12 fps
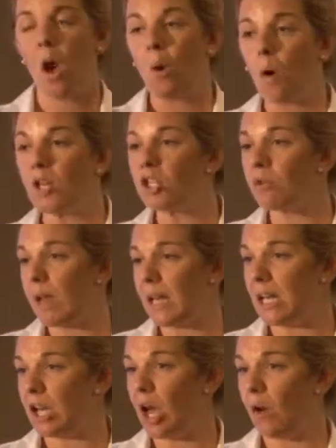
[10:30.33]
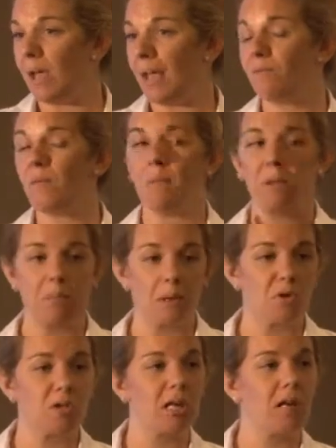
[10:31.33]
Once you're ready to go in, family
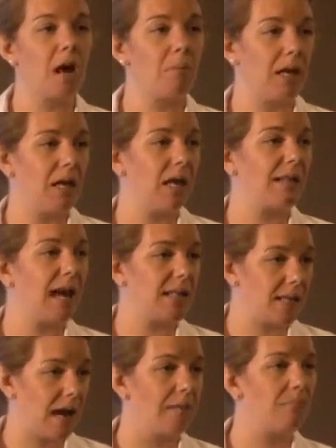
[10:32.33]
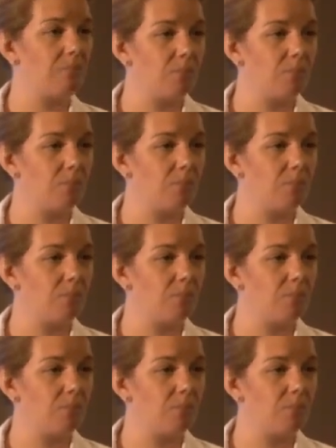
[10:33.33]
members can come in at that time,